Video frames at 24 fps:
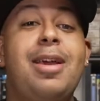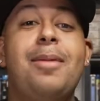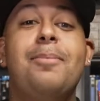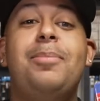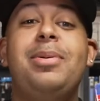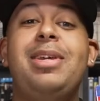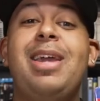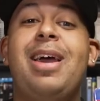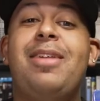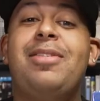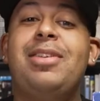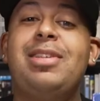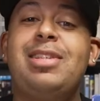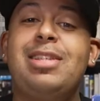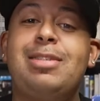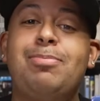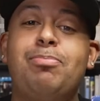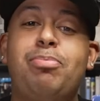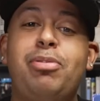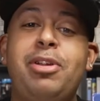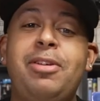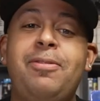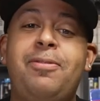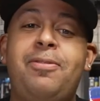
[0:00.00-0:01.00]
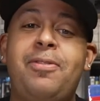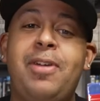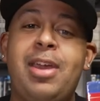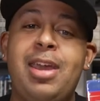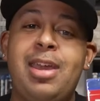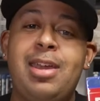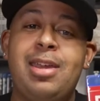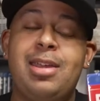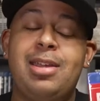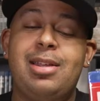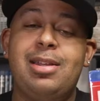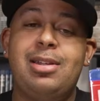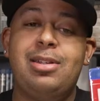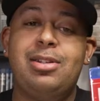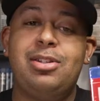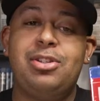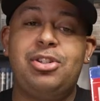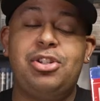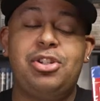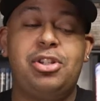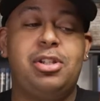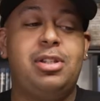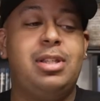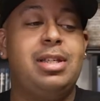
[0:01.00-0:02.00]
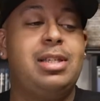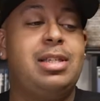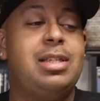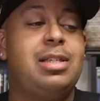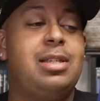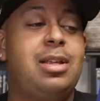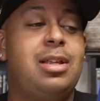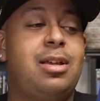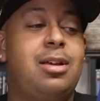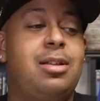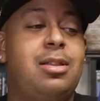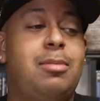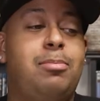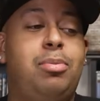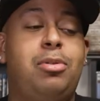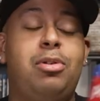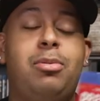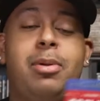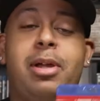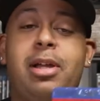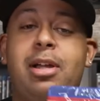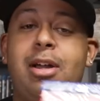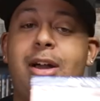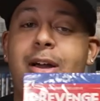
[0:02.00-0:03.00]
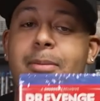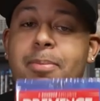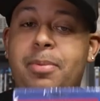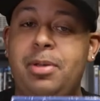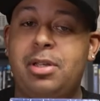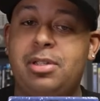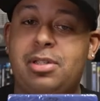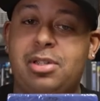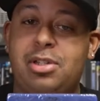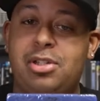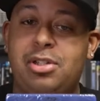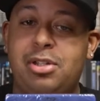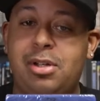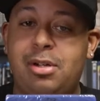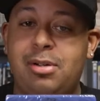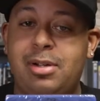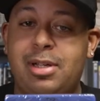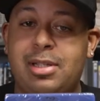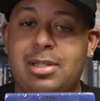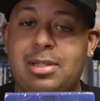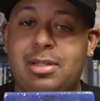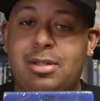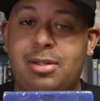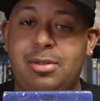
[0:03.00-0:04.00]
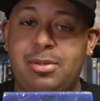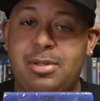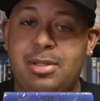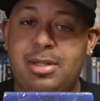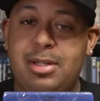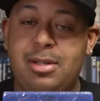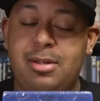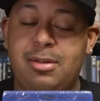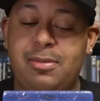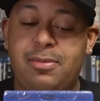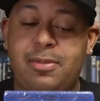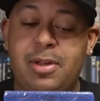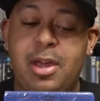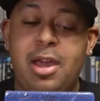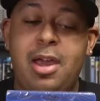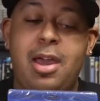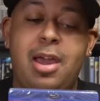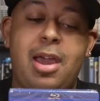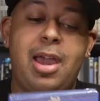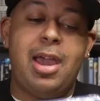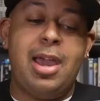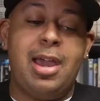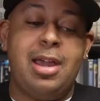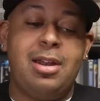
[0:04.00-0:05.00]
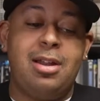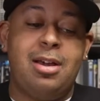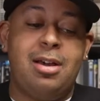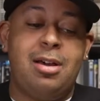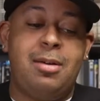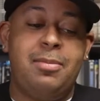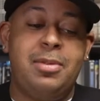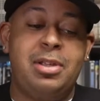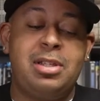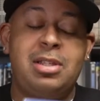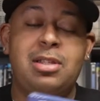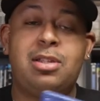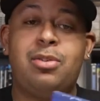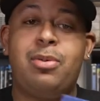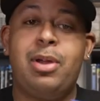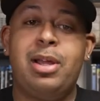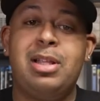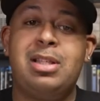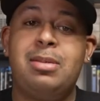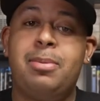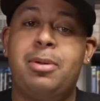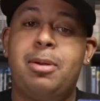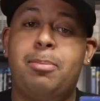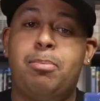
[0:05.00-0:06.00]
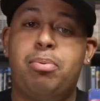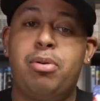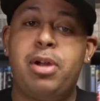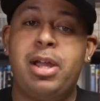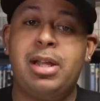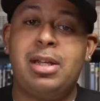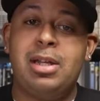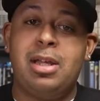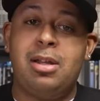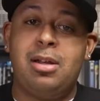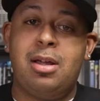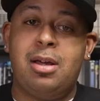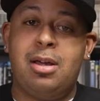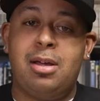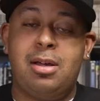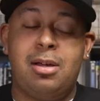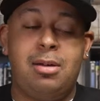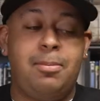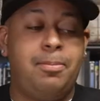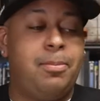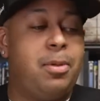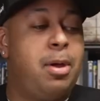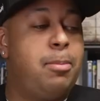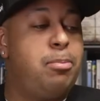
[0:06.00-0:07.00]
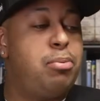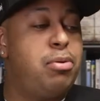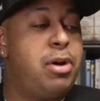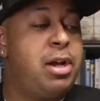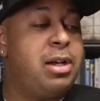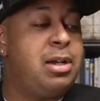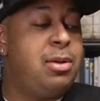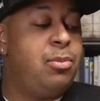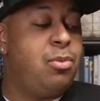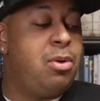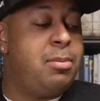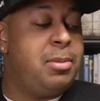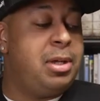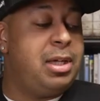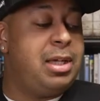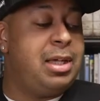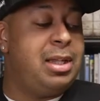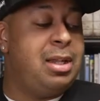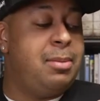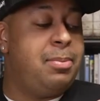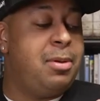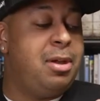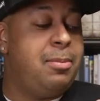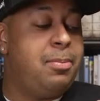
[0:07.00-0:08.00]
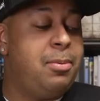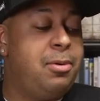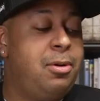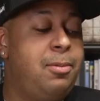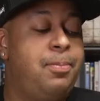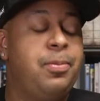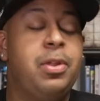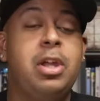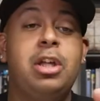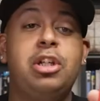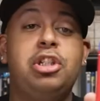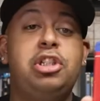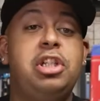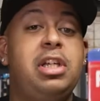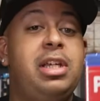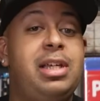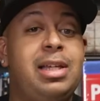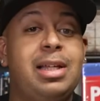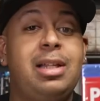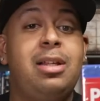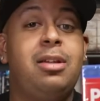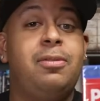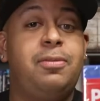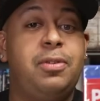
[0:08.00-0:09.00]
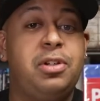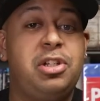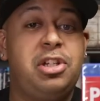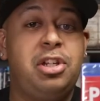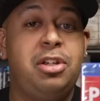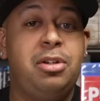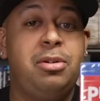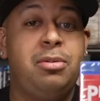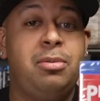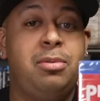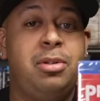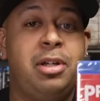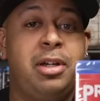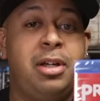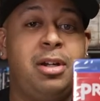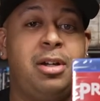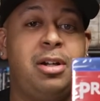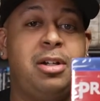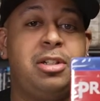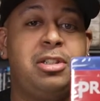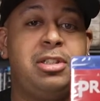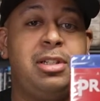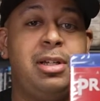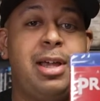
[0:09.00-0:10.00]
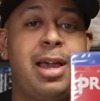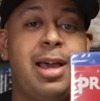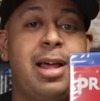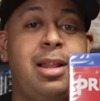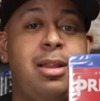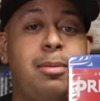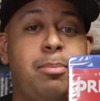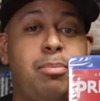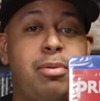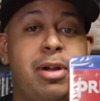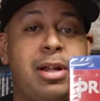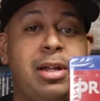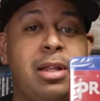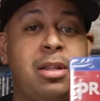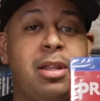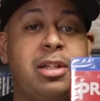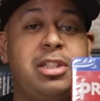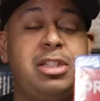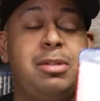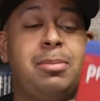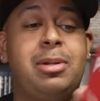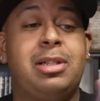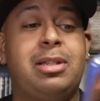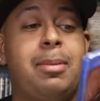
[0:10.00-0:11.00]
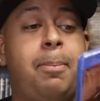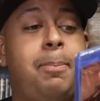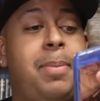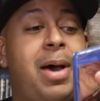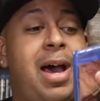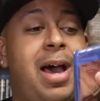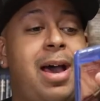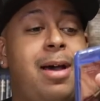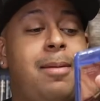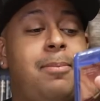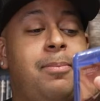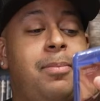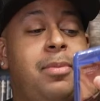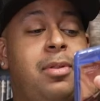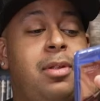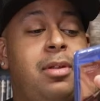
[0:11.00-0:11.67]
But yeah, this is Prevenge. This is the Blu-ray copy. It's a Shudder exclusive, and this is crazy about a pregnant woman killing people. She killing for 2. Look at her. She hella pregnant. Look, she about to pop.